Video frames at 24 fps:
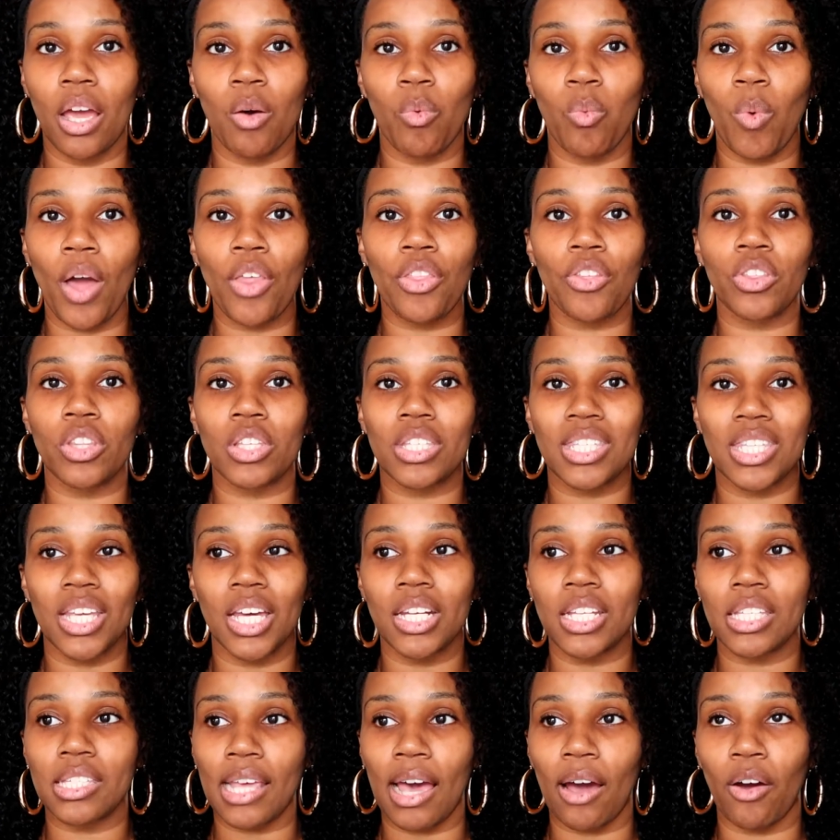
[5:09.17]
Whether the
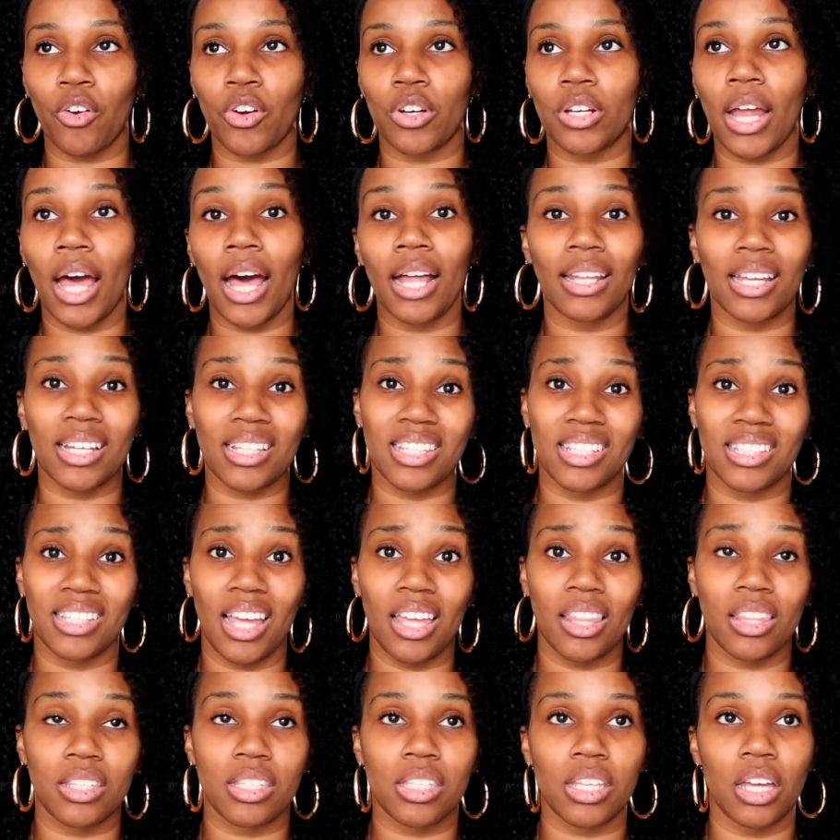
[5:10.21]
sun is out or not, like
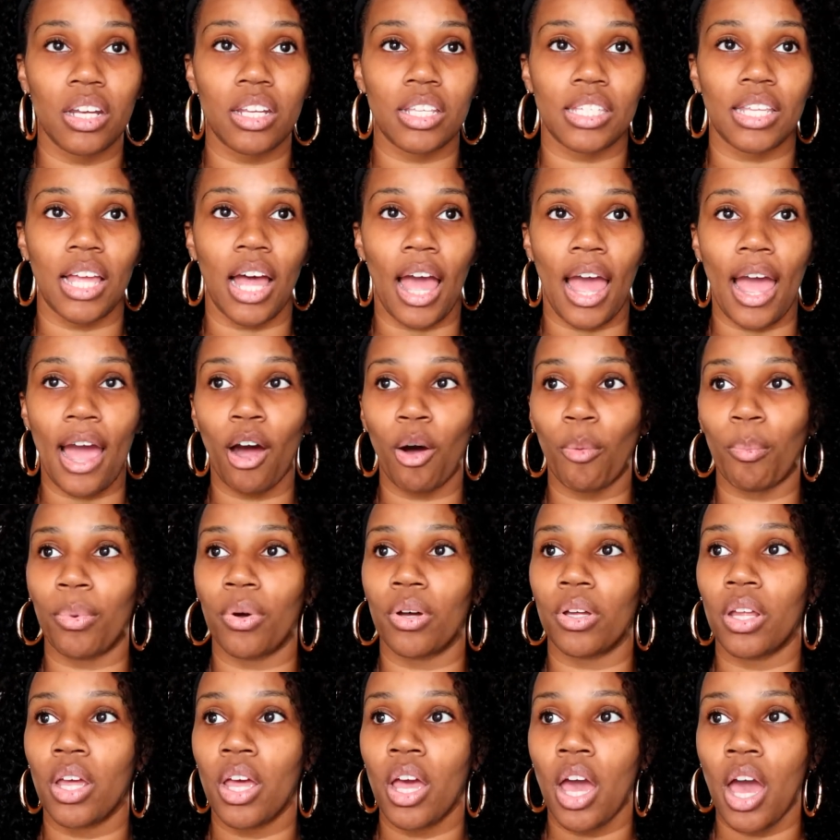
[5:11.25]
today the sun is not out,
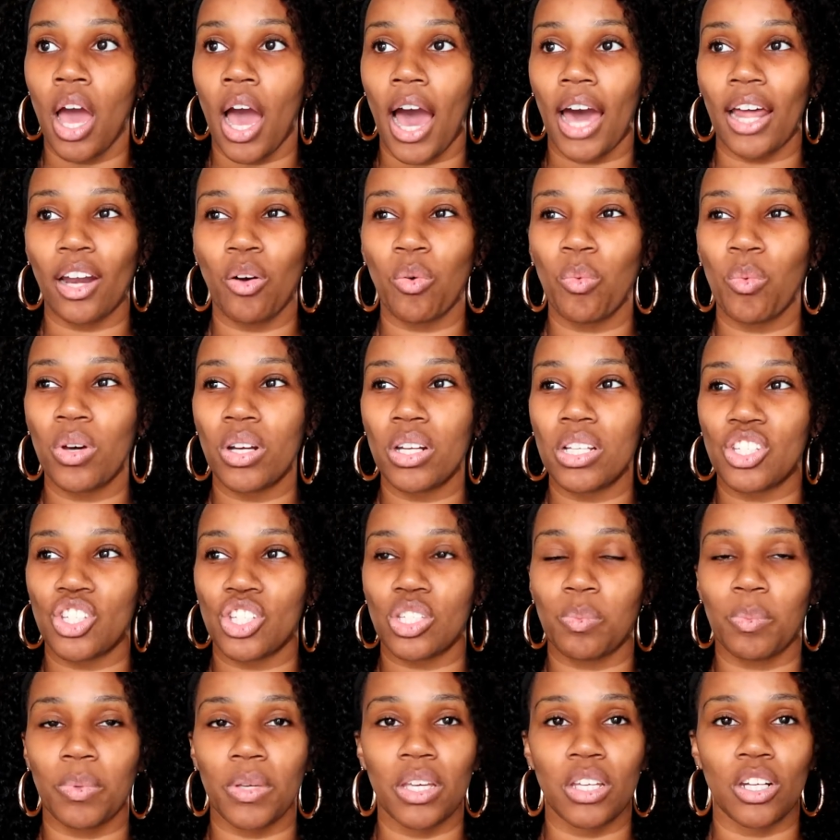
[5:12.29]
but I don't want to
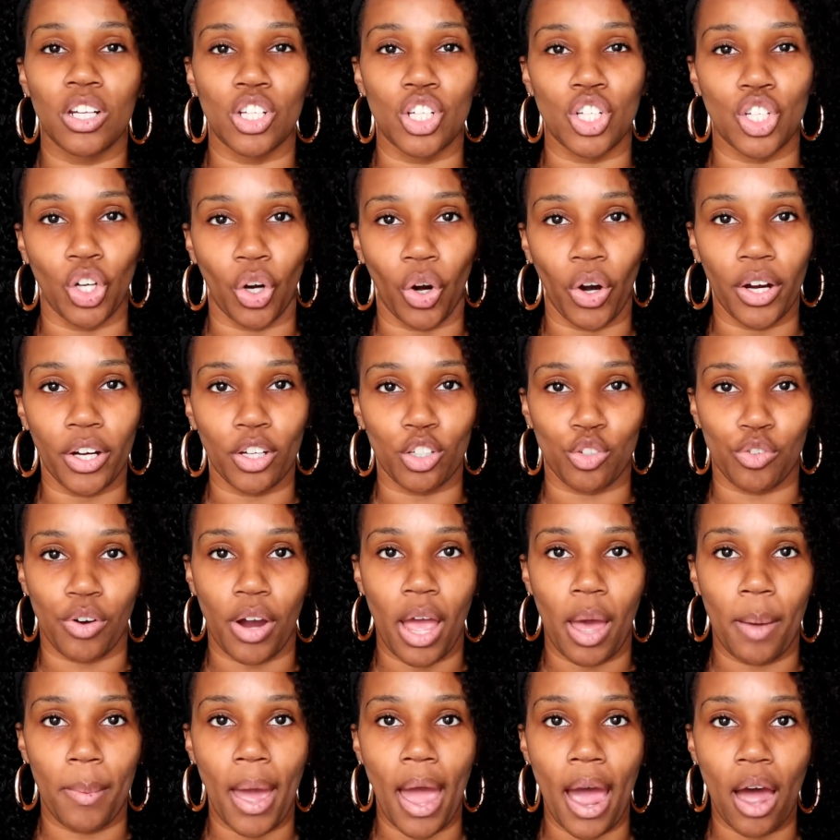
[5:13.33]
just be in a dark,
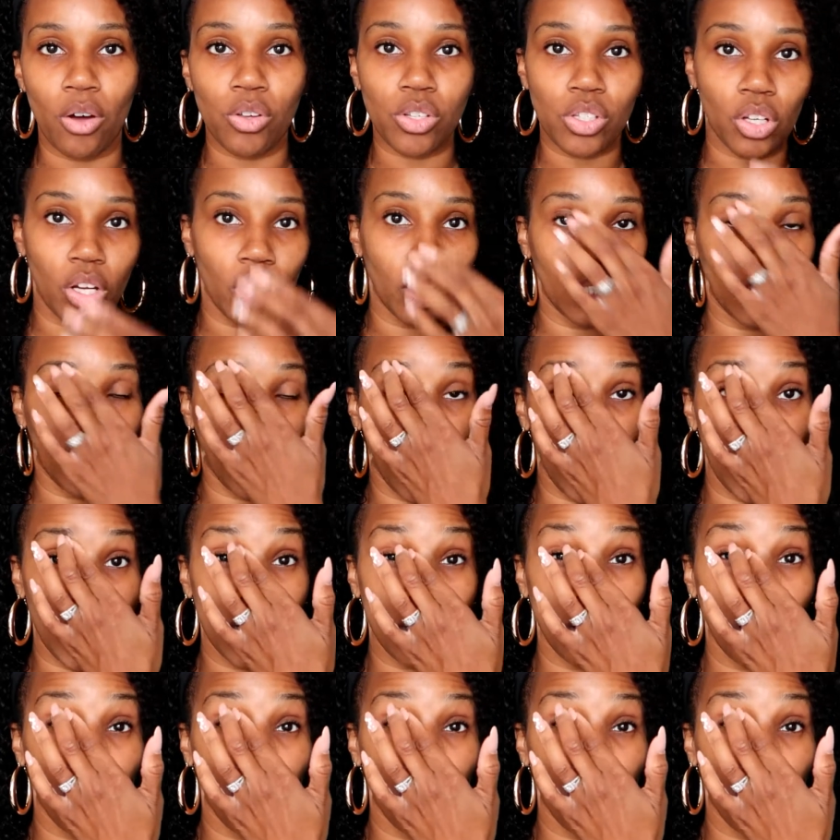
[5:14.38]
drab house all day.